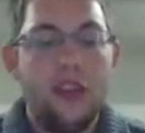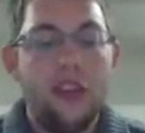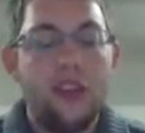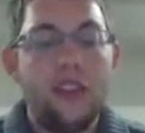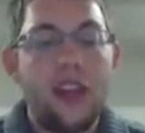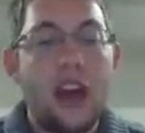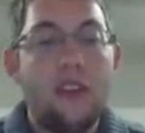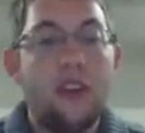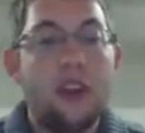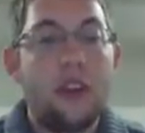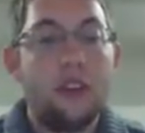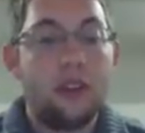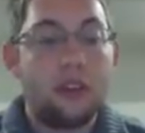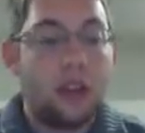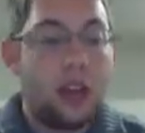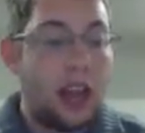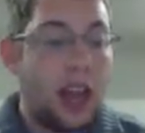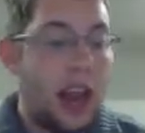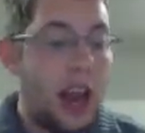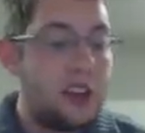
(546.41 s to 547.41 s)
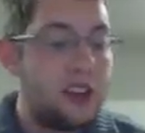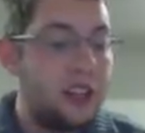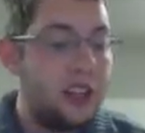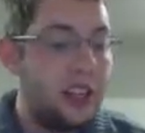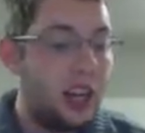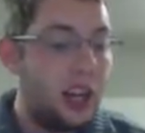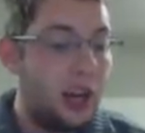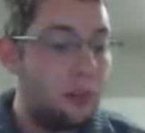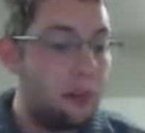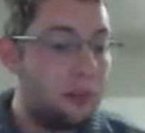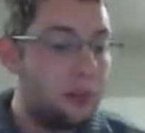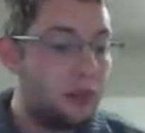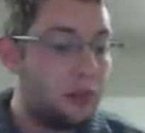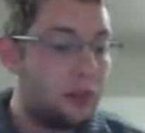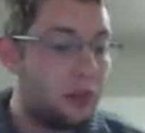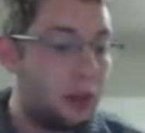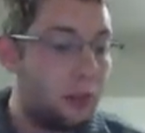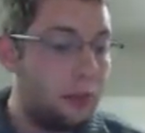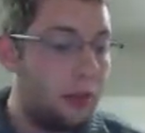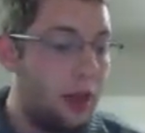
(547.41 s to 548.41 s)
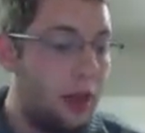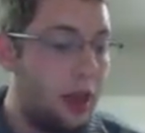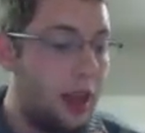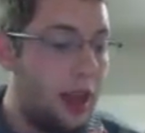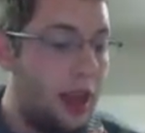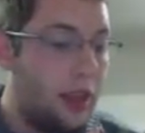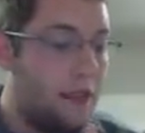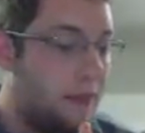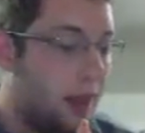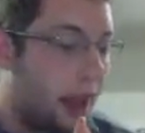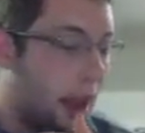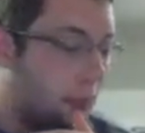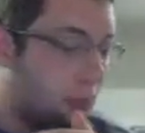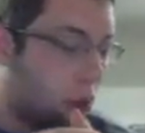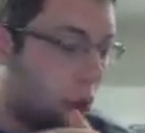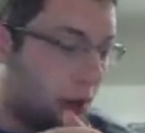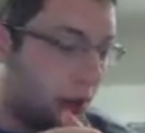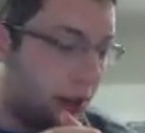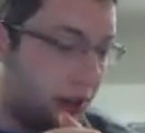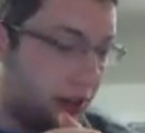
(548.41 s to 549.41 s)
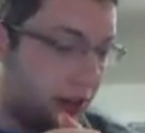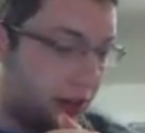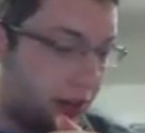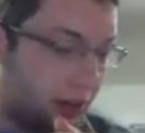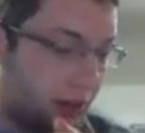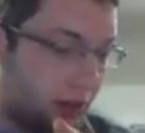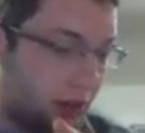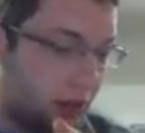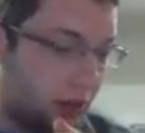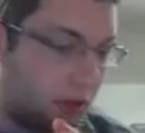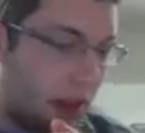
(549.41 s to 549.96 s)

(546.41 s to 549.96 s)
This evidence actually comes from evaporites